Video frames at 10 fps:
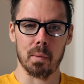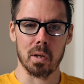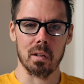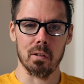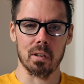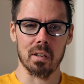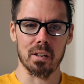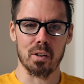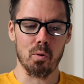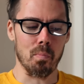I'm not looking
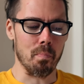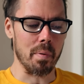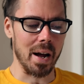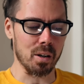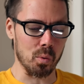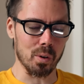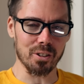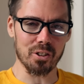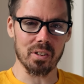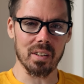to go
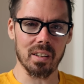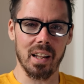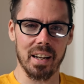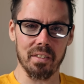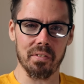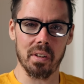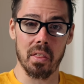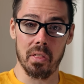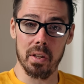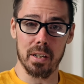backwards in life.
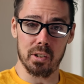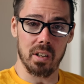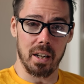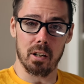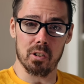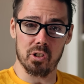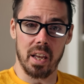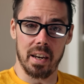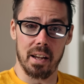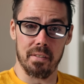This Nikon
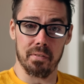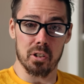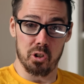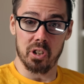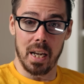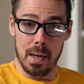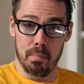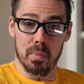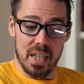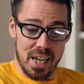ZF,
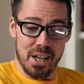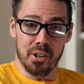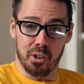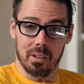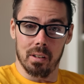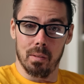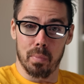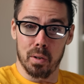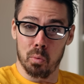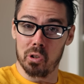same tier,
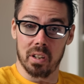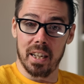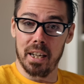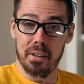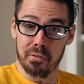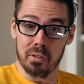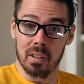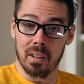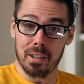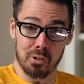but it was a gift,
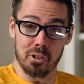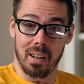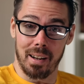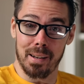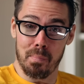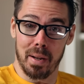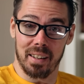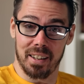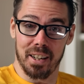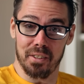a
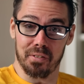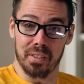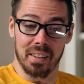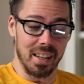Steinbeck gift.